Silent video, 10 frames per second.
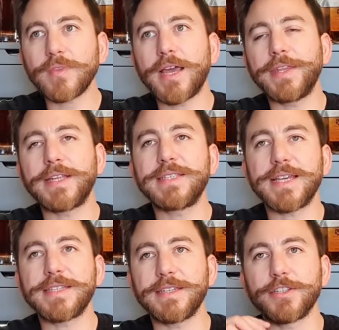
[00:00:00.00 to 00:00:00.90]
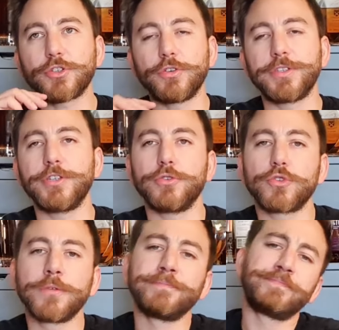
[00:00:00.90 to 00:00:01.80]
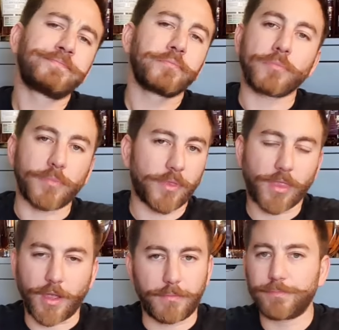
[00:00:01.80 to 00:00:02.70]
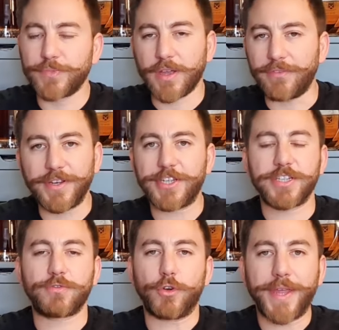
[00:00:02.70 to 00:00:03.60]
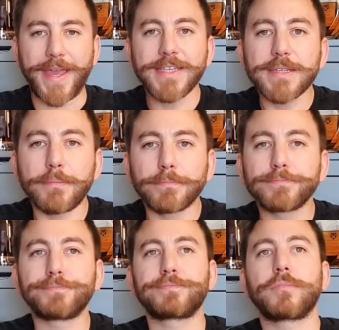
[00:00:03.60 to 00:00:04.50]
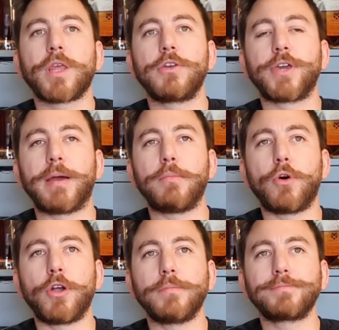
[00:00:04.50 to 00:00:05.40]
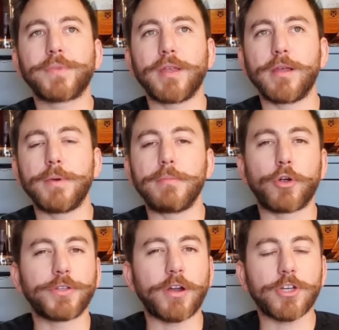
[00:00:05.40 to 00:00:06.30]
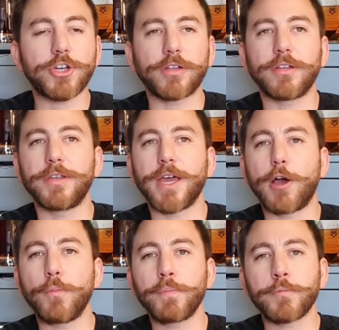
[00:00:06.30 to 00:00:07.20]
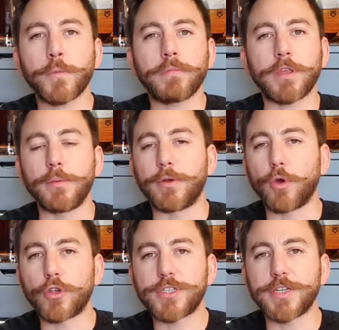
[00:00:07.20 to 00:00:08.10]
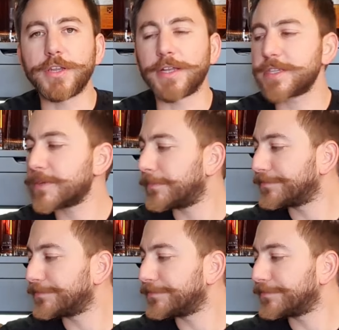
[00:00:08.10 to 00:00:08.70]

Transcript: and that zestiness continues. Finishes for days. You get a little bit more dark chocolate now, a little bit roasted nuts.